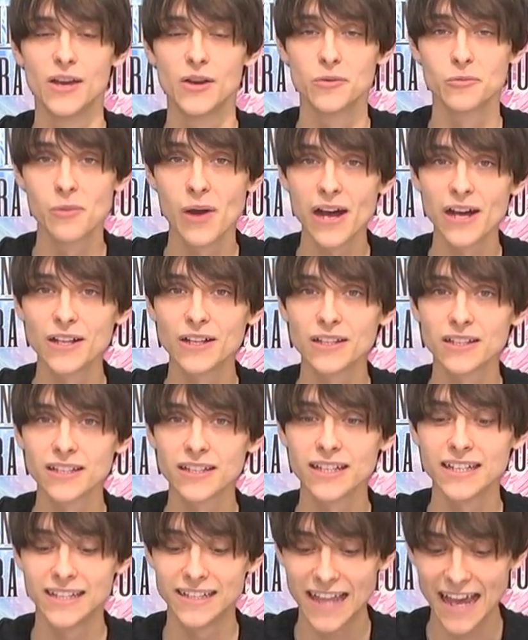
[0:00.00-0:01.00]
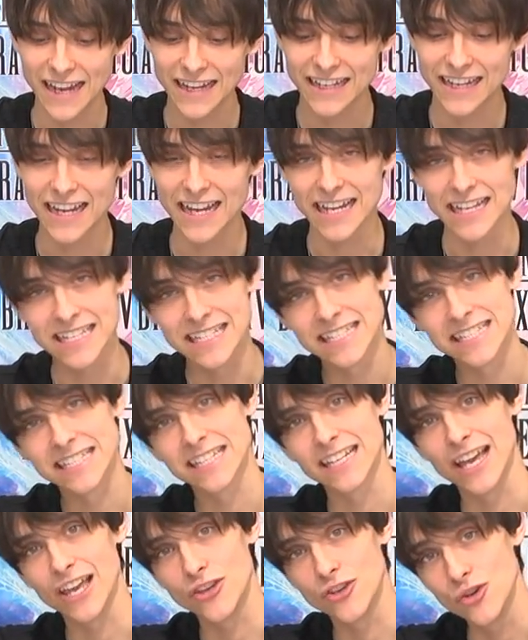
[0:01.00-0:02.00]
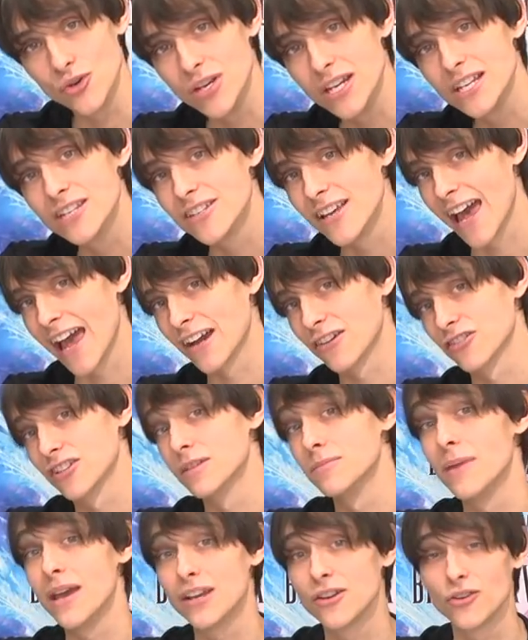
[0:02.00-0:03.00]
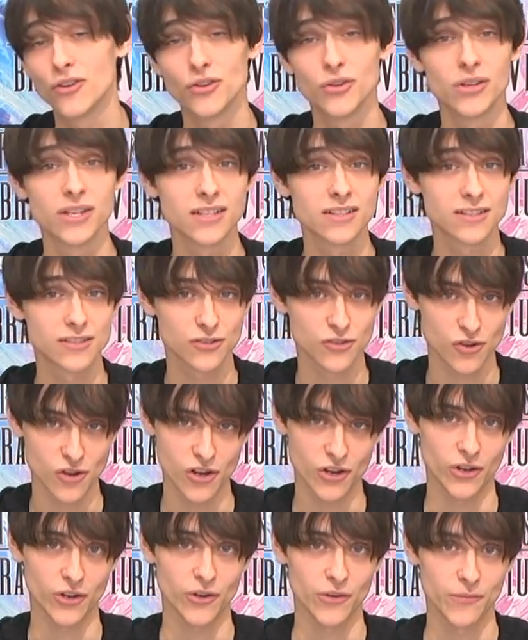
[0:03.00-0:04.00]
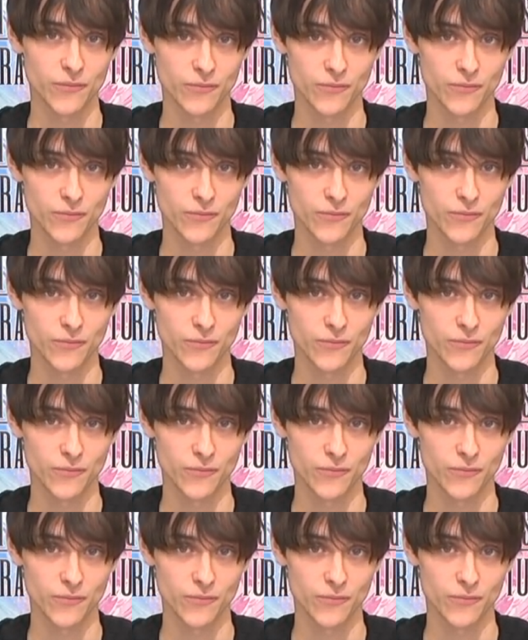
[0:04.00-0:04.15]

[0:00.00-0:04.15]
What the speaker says: Well, in that case, you need to actually make your units stronger.